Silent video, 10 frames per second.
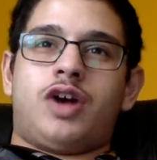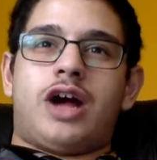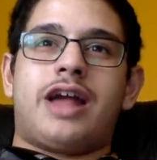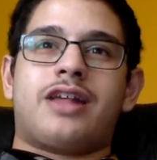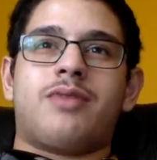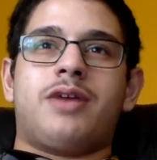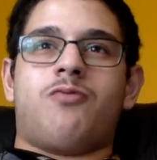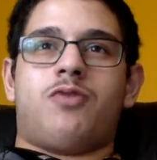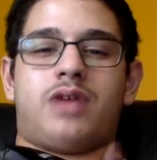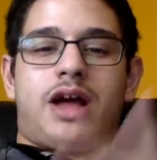I
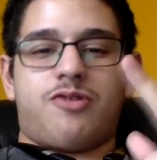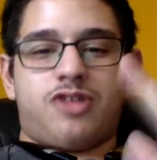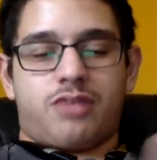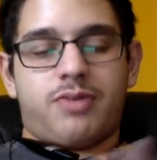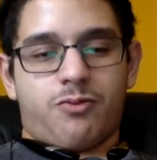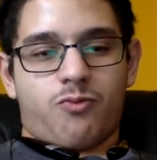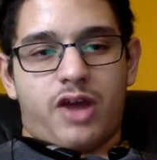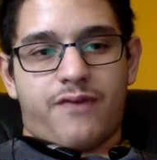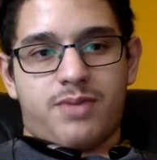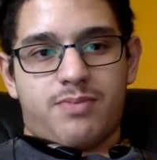would explain
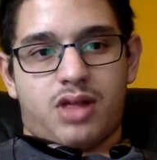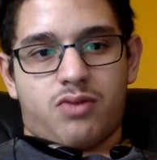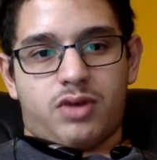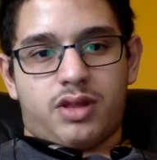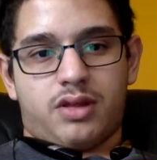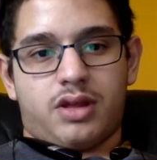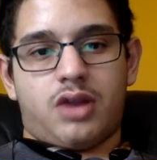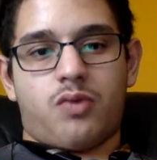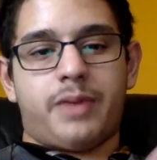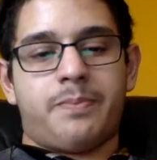why Finn Balor going
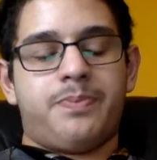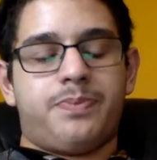to win,